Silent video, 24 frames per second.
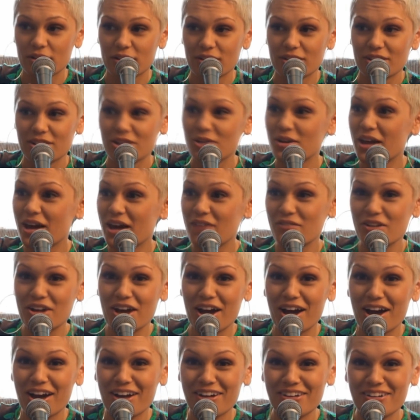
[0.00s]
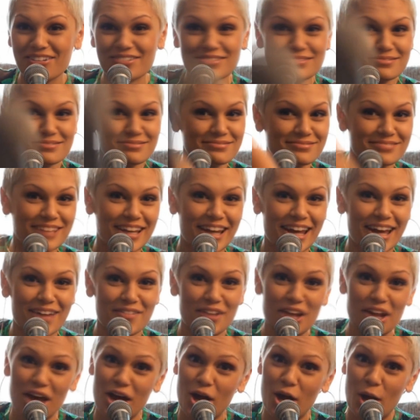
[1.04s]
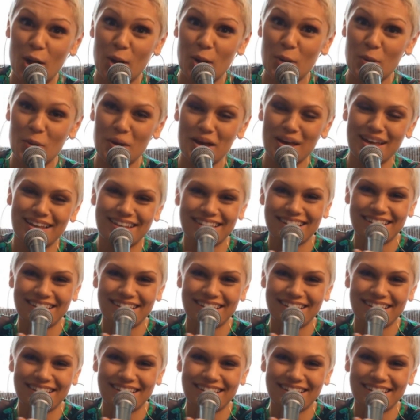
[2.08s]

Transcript: You never know. You never know.